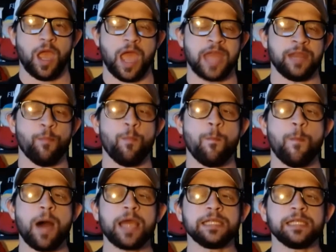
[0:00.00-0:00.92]
And it
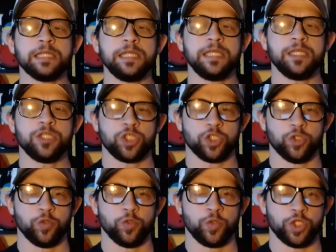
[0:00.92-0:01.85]
might lead
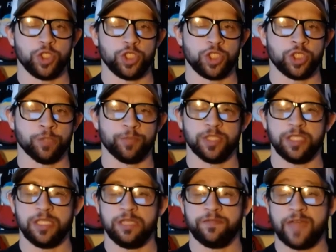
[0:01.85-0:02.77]
you to
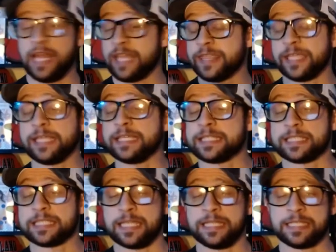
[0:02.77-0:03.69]
believe, and I think
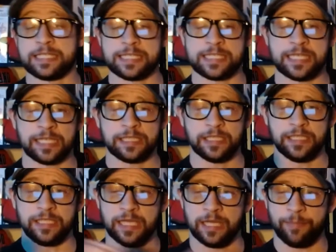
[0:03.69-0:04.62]
it's
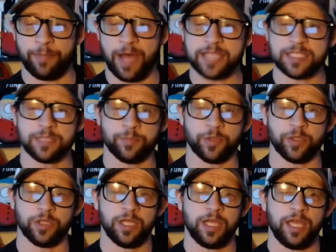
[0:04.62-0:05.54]
distinctly
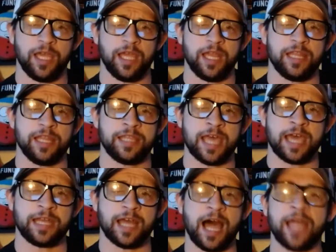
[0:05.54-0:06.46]
possible,
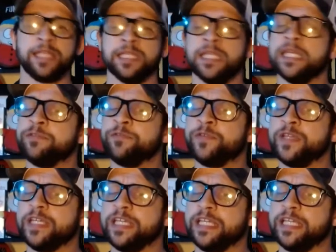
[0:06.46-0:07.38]
that I live
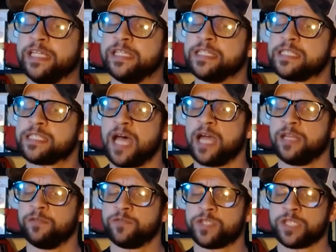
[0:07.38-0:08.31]

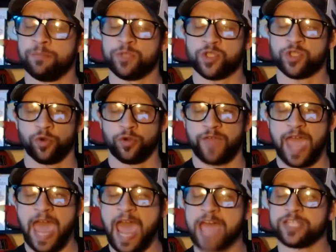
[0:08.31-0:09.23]
inside of some sort of
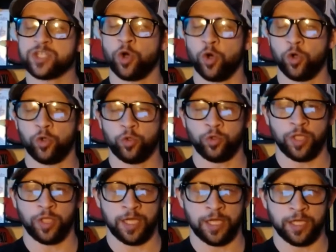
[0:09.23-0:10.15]

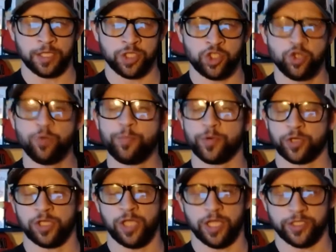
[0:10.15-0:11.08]
asshole
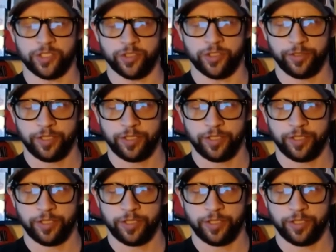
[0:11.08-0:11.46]
supercluster.